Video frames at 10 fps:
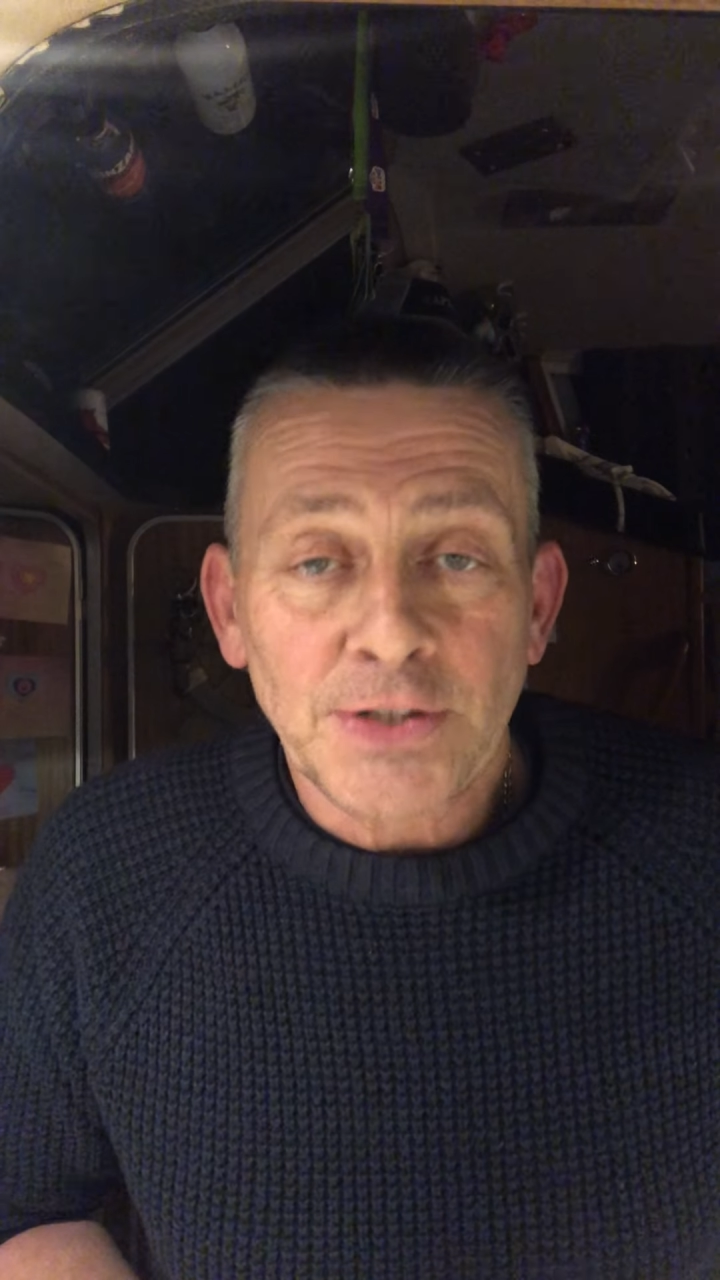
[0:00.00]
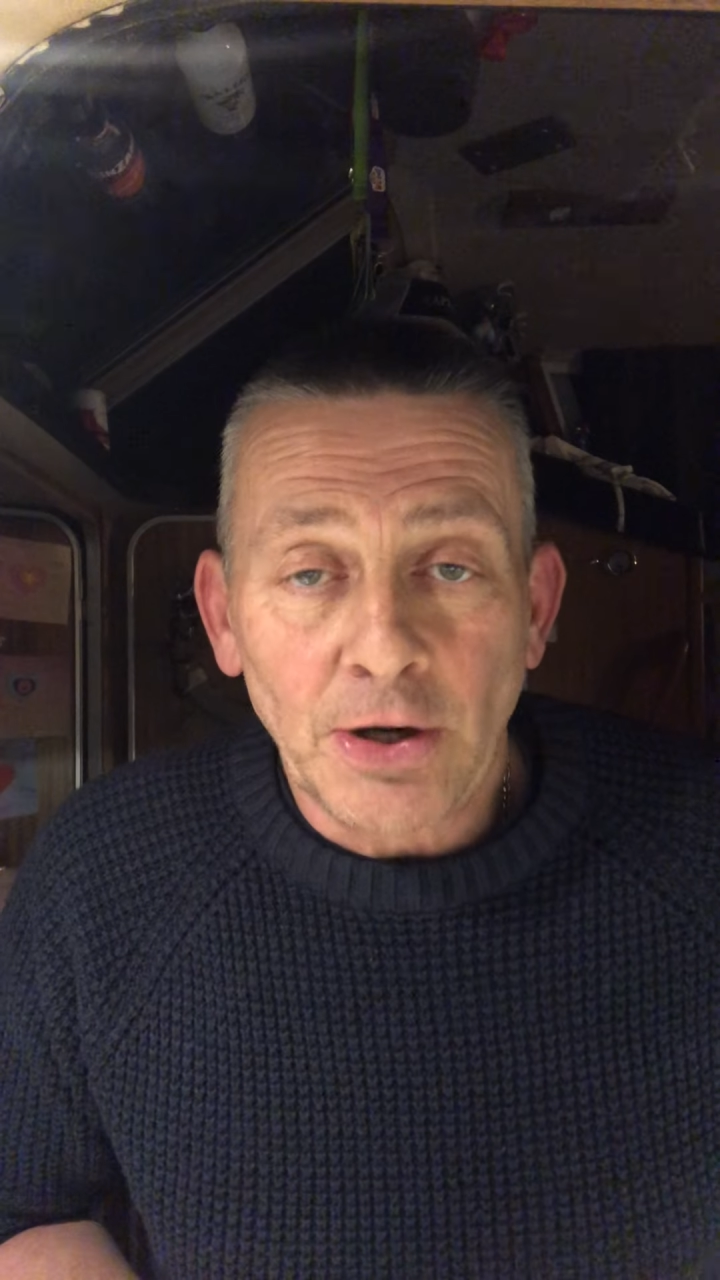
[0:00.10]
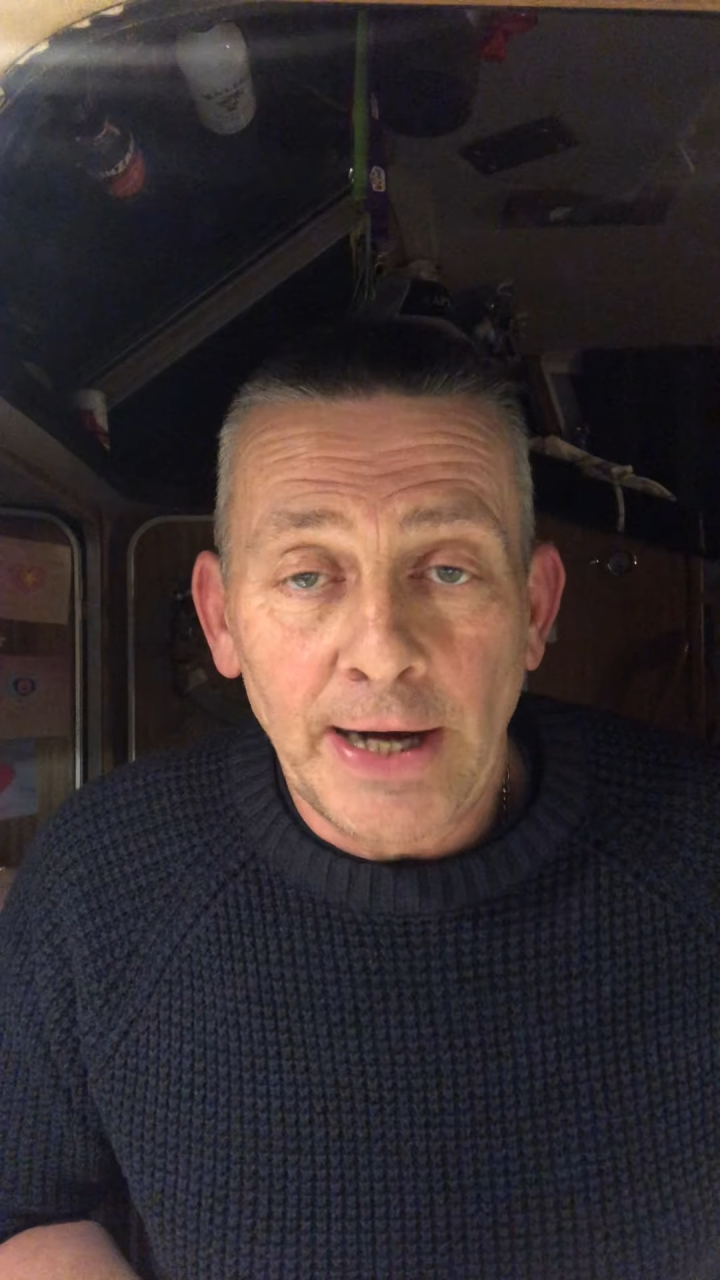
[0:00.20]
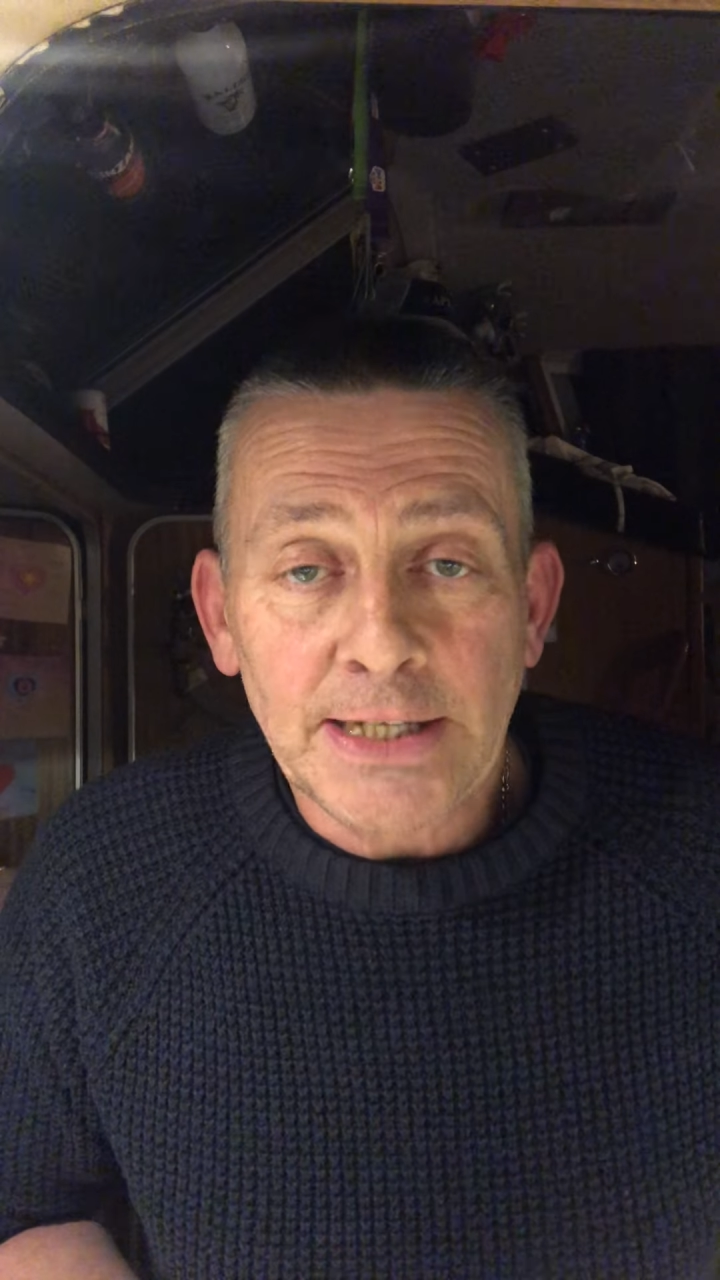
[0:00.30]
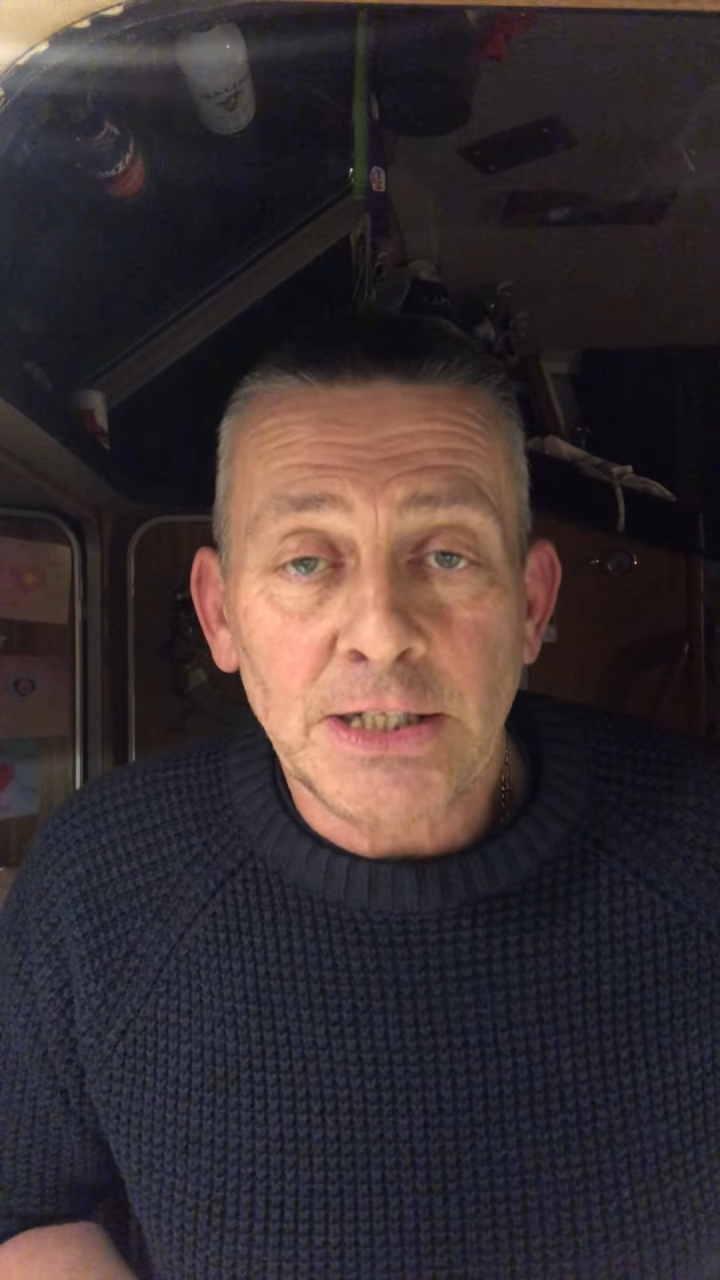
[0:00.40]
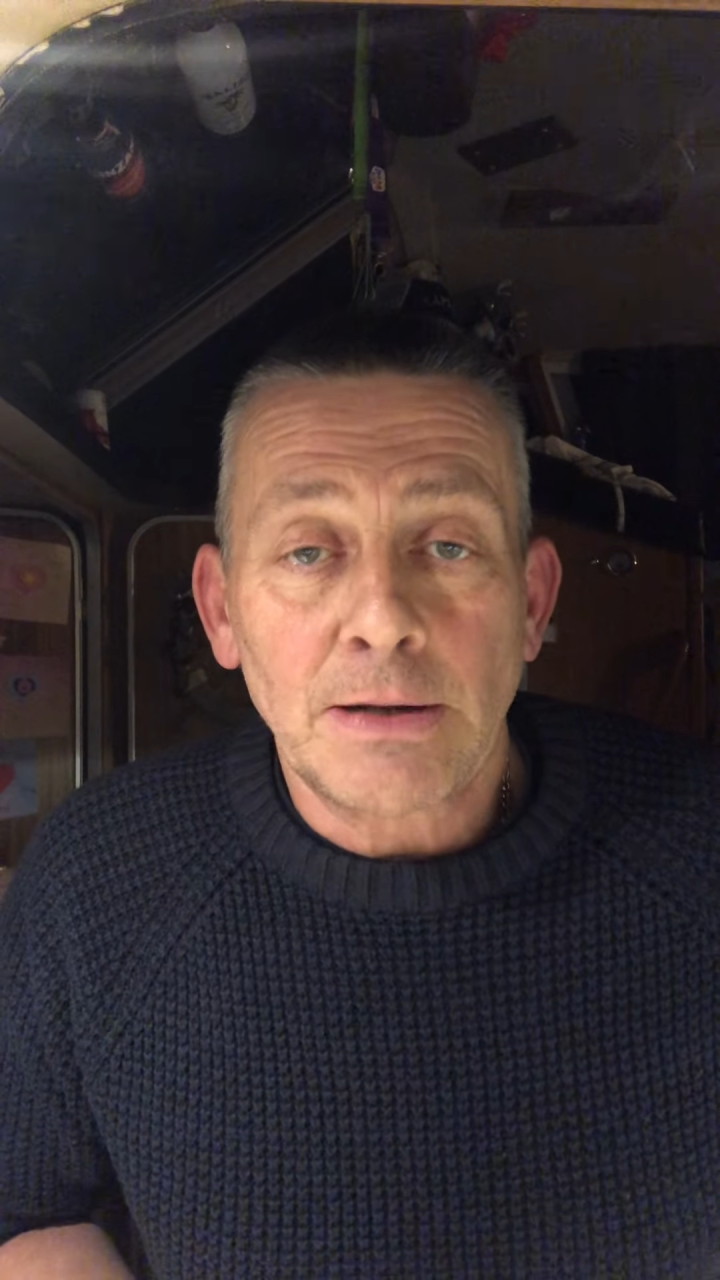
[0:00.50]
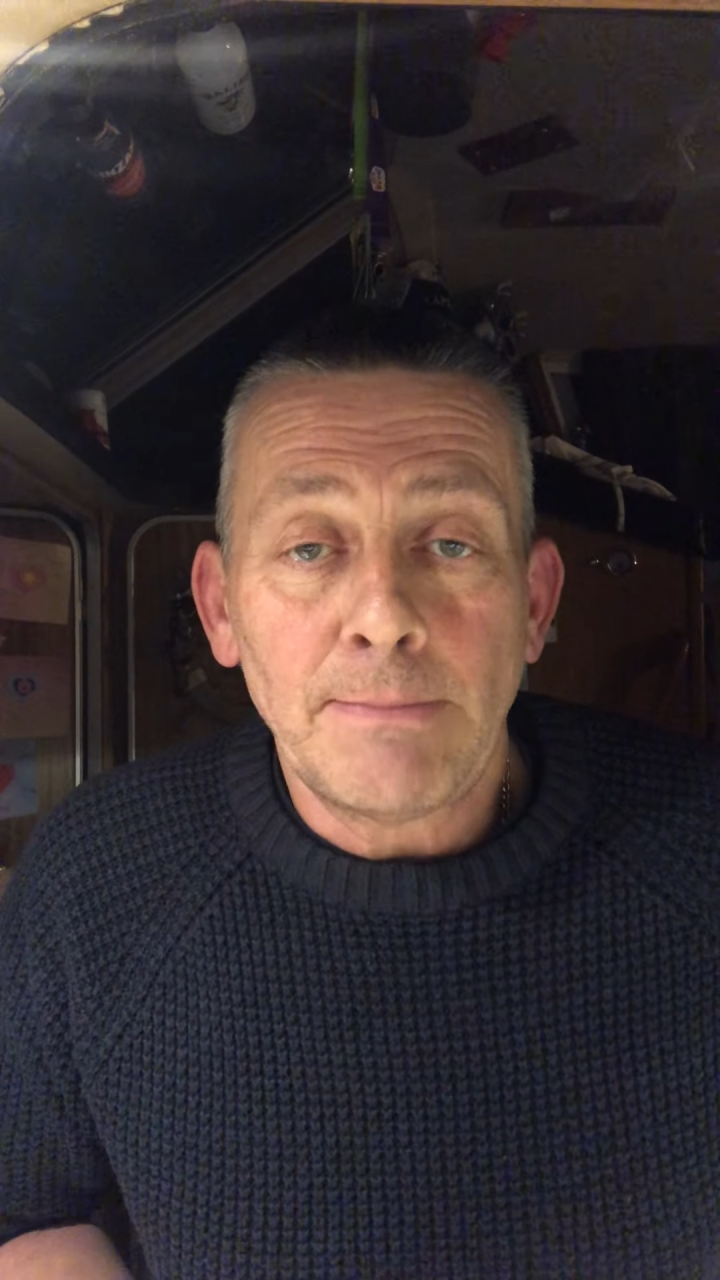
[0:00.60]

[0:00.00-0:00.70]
sides